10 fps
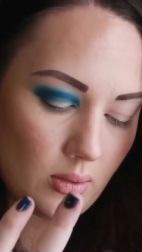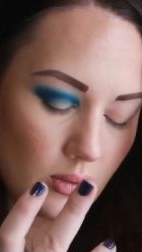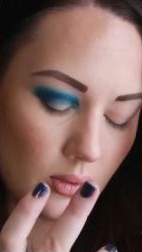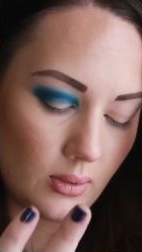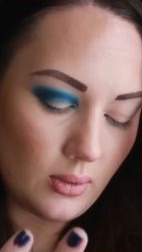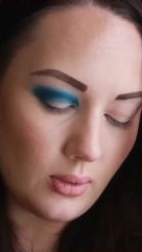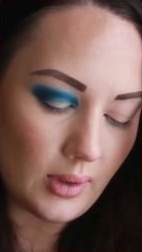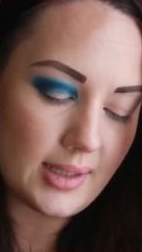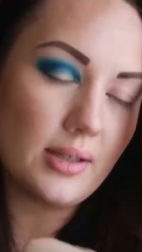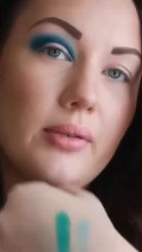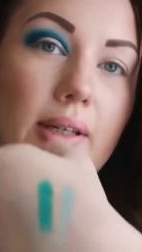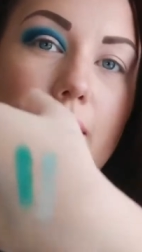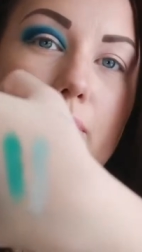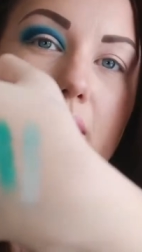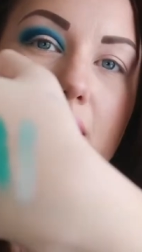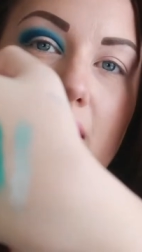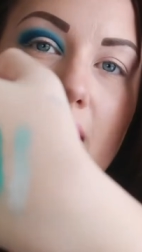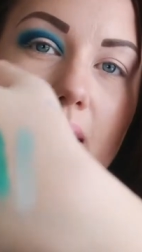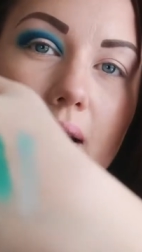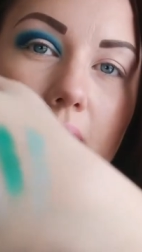Oh, that's a really pretty
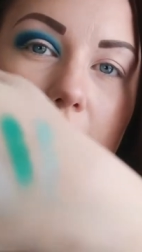colour.